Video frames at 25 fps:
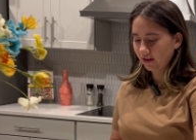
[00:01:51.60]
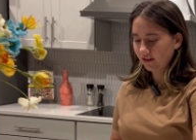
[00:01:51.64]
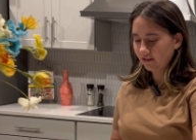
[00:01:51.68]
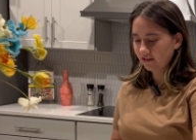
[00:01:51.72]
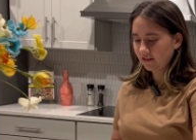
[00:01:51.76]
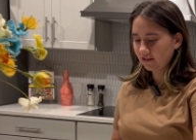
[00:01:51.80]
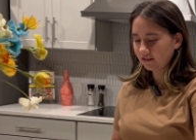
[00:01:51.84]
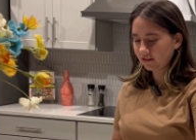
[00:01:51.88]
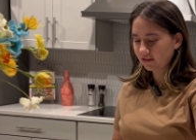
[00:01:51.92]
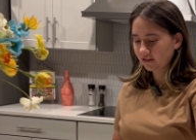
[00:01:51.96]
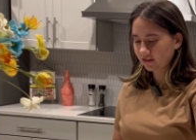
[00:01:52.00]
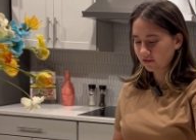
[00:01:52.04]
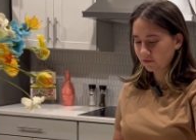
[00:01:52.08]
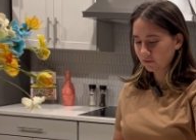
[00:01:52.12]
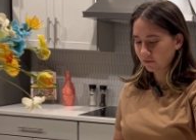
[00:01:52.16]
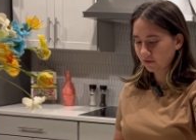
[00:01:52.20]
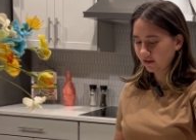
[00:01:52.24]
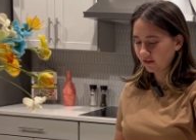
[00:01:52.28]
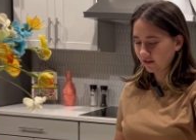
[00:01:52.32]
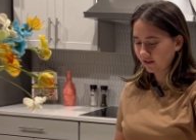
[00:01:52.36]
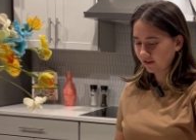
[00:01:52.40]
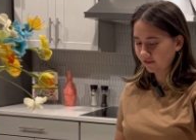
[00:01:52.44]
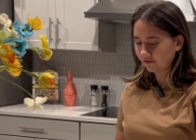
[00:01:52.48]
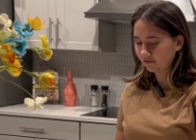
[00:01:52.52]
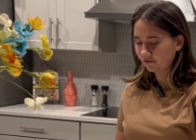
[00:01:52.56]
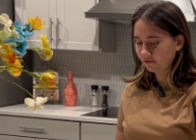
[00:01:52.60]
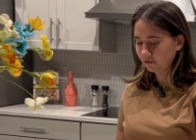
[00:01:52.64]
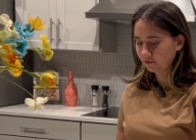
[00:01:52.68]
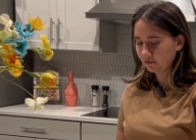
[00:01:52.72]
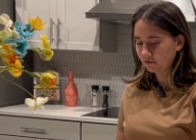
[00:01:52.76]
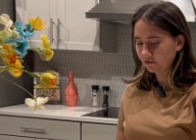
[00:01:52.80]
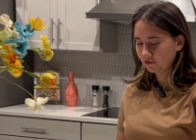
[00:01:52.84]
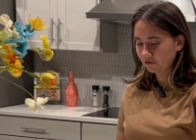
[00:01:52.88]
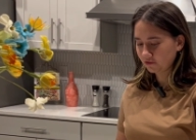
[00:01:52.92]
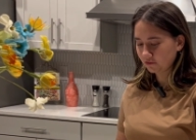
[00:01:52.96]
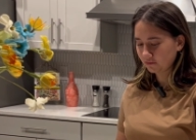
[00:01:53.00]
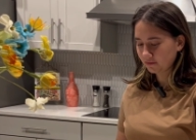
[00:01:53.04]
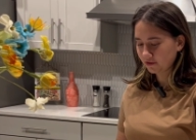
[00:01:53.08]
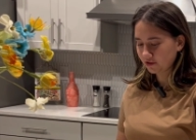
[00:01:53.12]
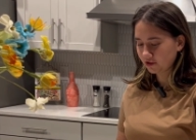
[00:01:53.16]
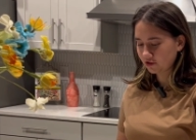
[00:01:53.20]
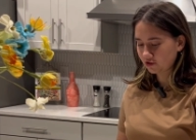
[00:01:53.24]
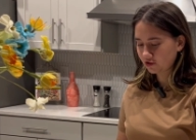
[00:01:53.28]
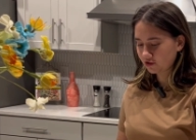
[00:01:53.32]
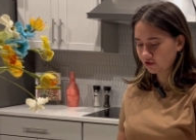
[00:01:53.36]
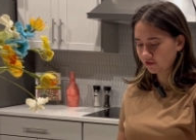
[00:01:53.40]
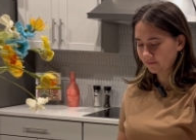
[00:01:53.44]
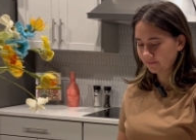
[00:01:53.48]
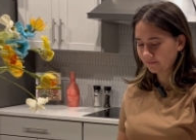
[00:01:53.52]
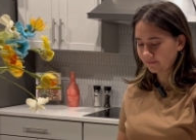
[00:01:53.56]
I think that's why I like food so
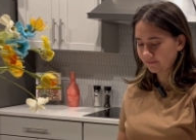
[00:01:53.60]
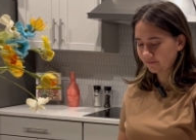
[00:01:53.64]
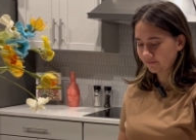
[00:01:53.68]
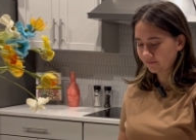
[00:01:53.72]
much.